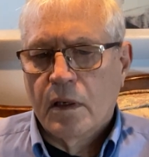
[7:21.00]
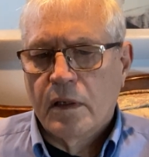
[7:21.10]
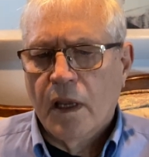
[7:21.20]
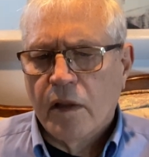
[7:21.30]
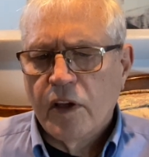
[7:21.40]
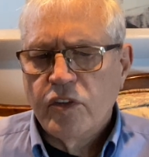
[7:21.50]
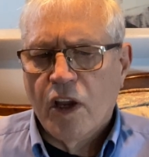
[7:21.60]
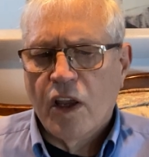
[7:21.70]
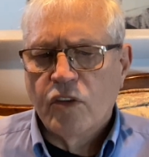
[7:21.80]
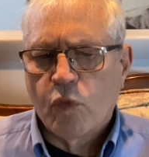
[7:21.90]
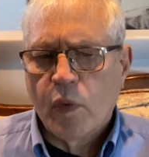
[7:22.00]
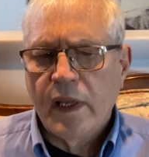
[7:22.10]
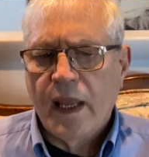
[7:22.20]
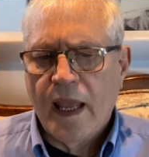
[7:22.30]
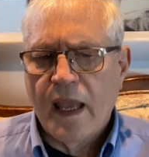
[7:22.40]
Tell the judge
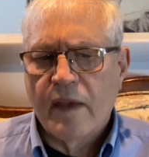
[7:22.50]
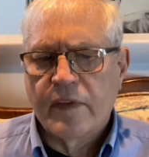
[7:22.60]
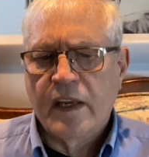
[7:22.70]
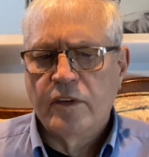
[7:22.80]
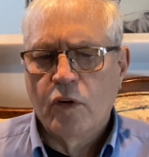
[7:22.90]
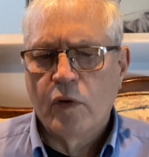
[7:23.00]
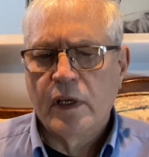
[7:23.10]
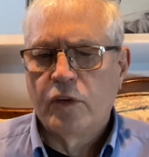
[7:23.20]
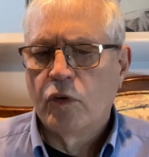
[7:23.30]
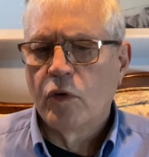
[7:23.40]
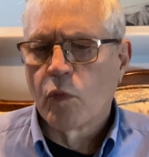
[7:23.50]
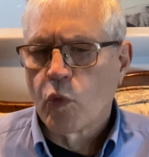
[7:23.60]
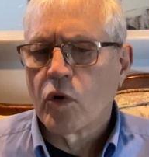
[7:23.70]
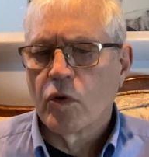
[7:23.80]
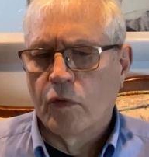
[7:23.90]
we have a duty to the
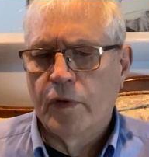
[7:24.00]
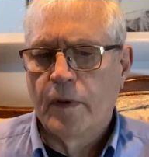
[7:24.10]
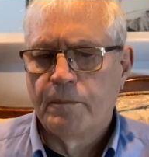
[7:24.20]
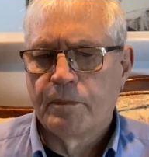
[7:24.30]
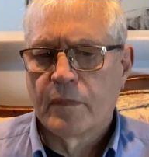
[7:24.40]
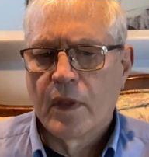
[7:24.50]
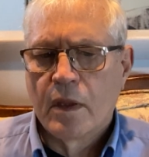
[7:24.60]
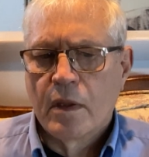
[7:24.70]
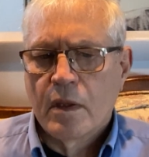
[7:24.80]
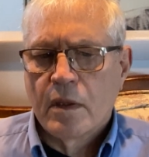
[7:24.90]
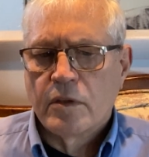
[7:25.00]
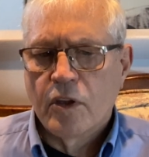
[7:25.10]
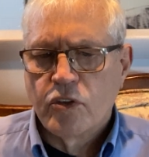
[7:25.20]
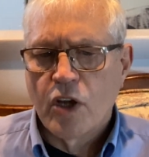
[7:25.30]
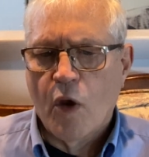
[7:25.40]
world
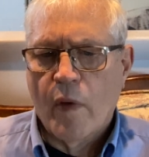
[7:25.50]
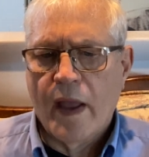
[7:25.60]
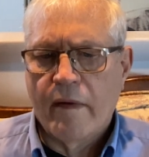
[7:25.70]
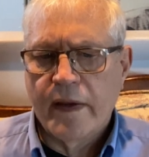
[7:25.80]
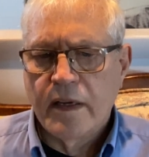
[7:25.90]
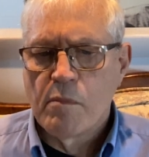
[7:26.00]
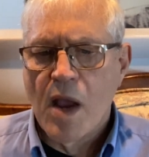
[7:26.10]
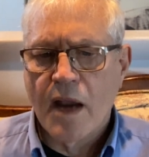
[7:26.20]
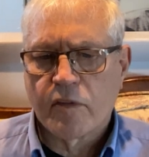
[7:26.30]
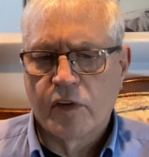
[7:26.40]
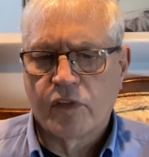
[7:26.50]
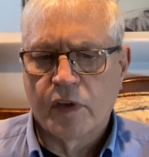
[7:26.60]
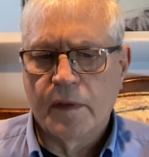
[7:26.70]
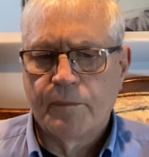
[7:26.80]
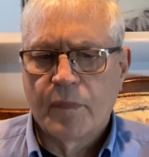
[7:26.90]
to show how a
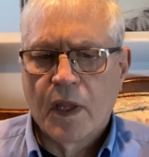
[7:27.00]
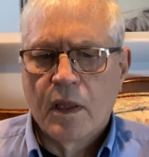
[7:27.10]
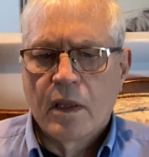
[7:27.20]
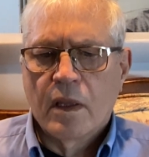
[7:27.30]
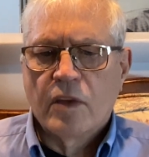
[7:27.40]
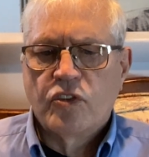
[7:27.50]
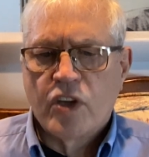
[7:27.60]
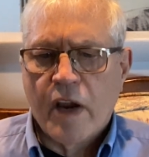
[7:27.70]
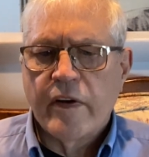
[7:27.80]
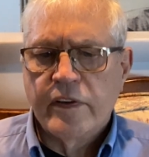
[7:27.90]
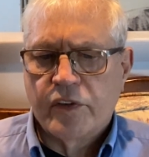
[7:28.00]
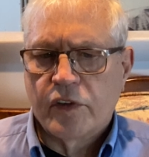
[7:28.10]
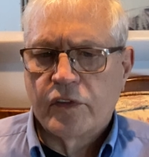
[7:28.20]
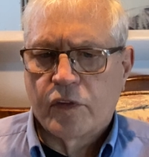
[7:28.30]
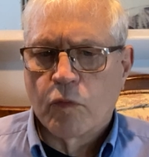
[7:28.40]
democracy
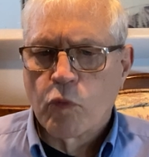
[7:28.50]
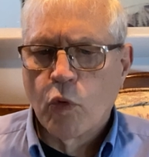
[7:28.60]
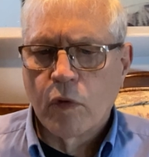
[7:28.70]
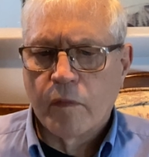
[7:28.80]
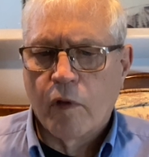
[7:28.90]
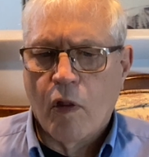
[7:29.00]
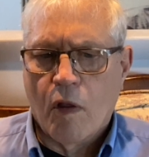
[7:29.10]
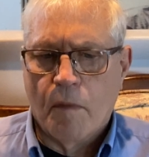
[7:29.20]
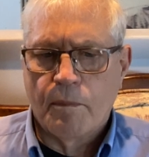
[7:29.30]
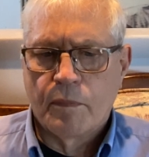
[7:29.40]
cherishes the rule of law.